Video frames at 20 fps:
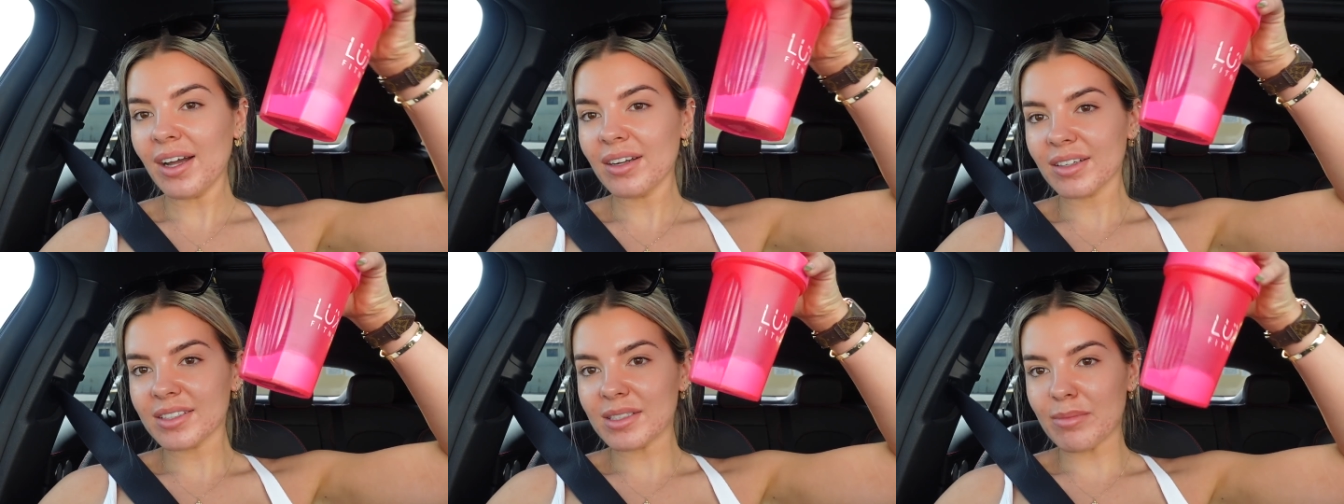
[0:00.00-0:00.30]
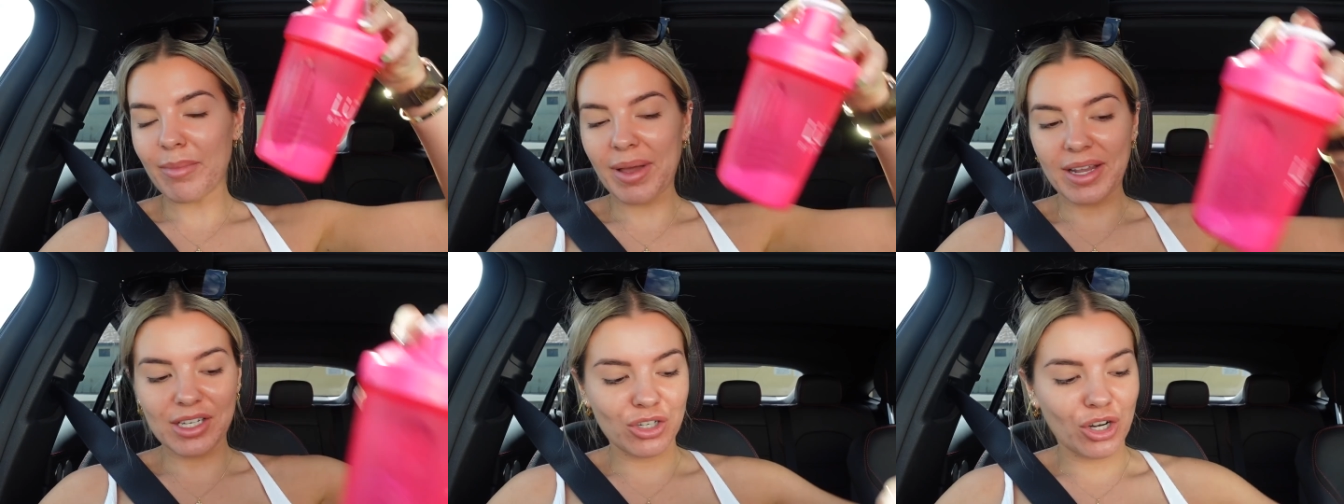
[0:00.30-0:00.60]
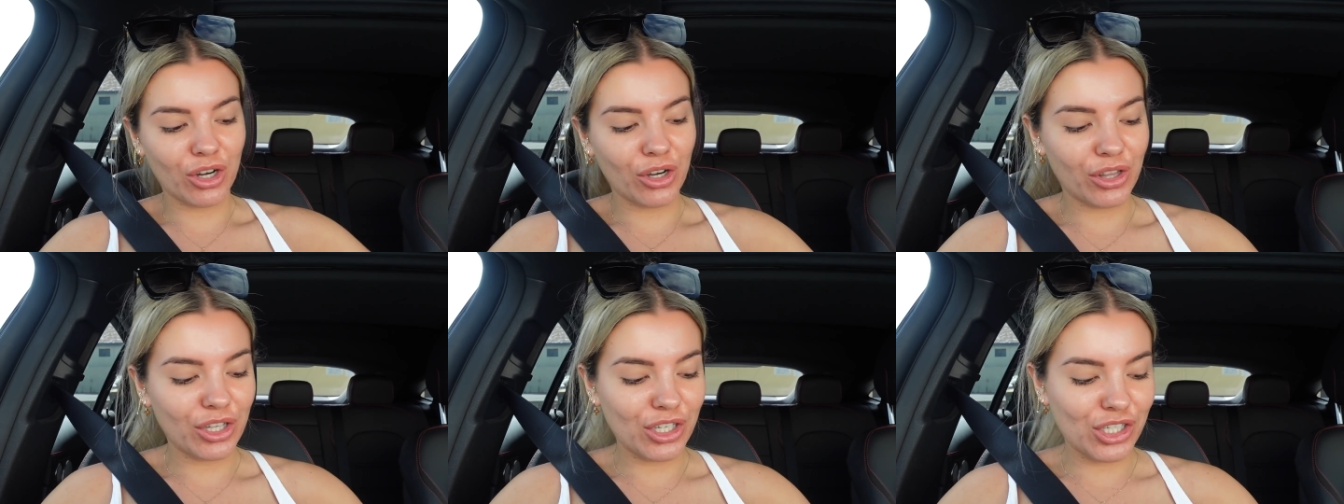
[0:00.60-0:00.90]
because I'm about to
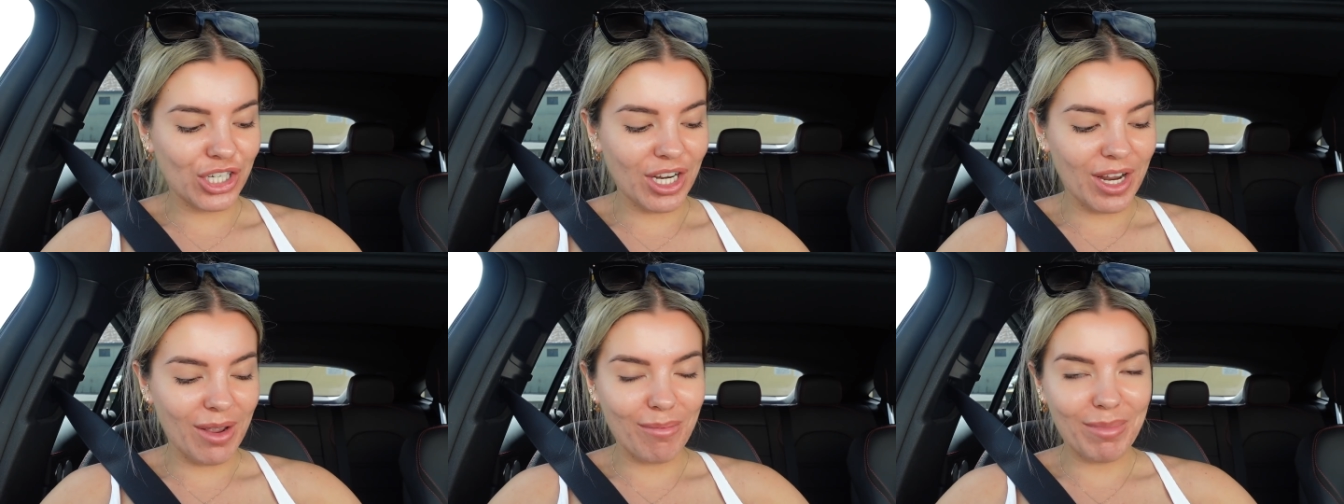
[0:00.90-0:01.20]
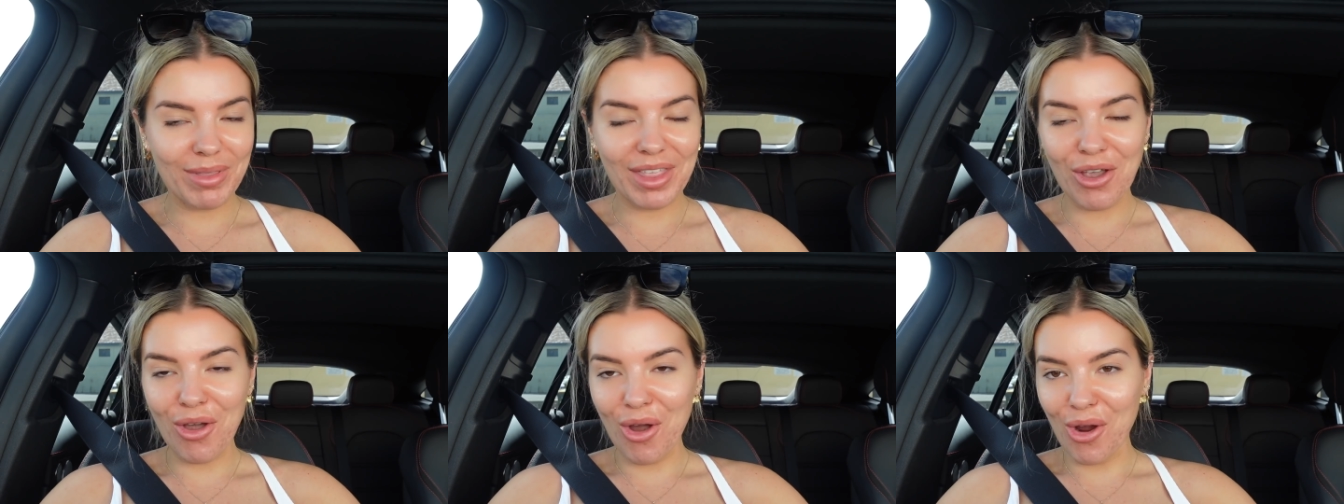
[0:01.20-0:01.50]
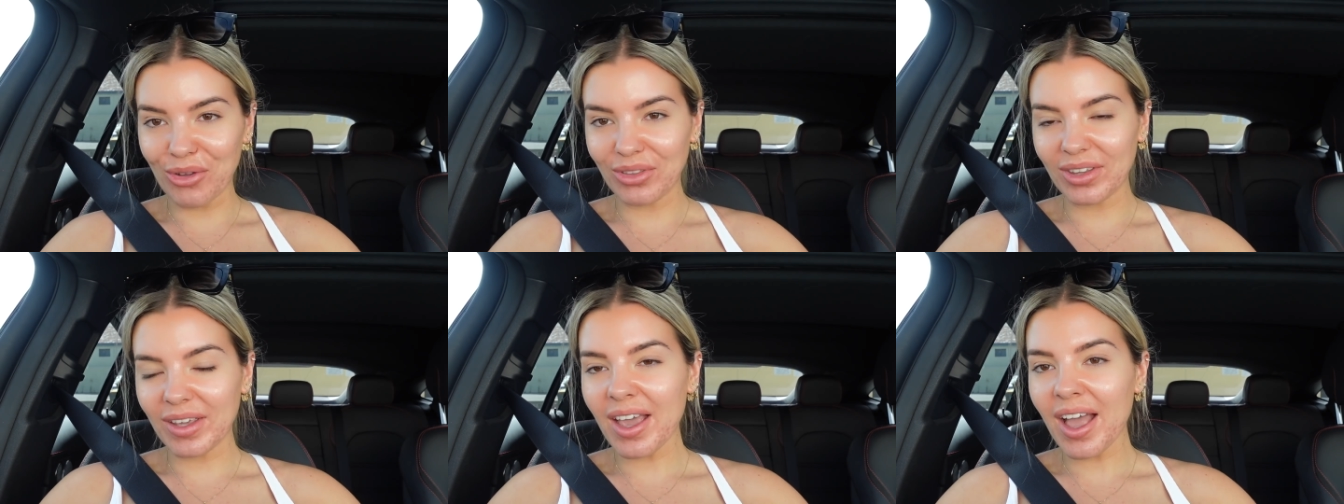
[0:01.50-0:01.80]
go to the gym, but they
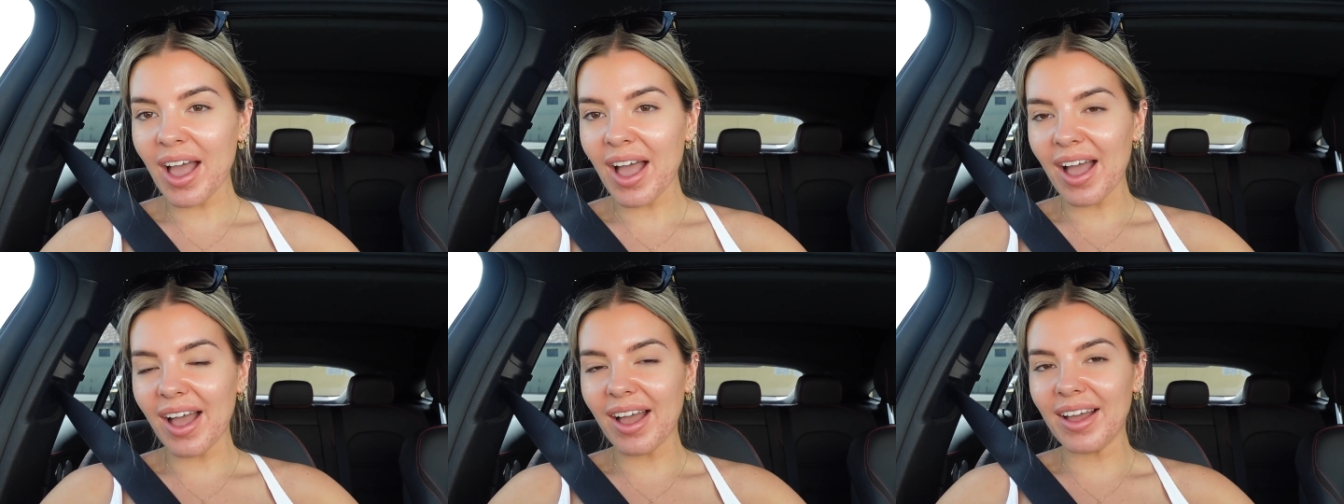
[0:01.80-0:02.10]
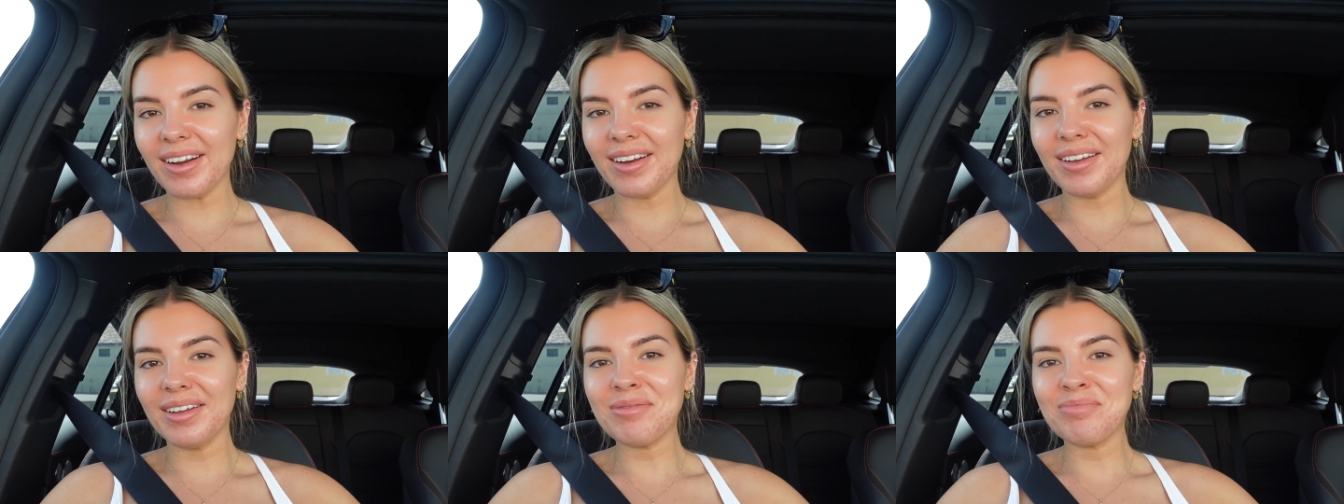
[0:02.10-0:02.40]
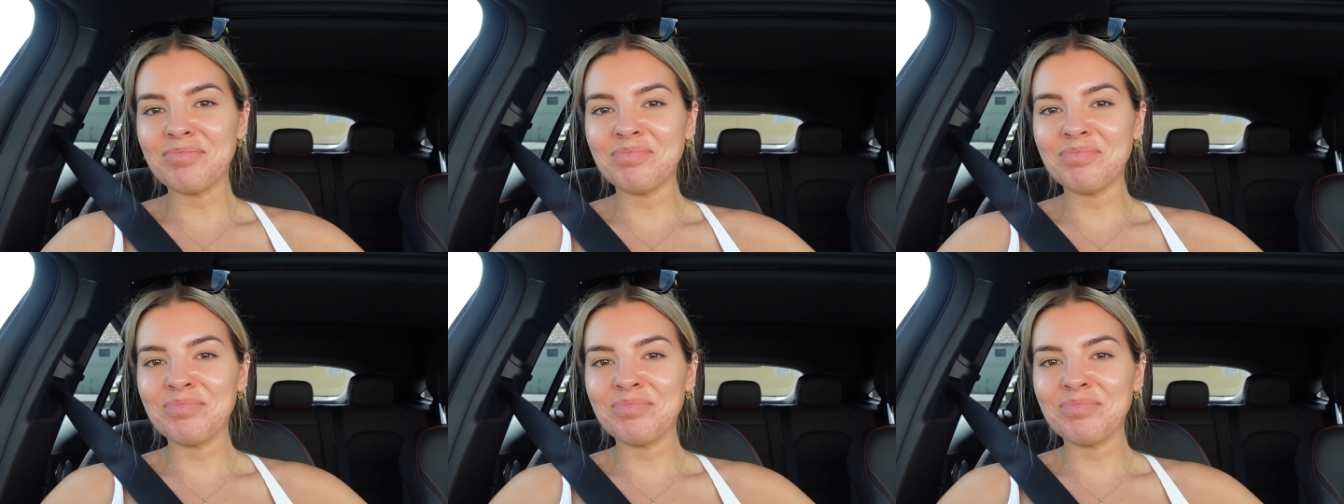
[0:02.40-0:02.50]
only had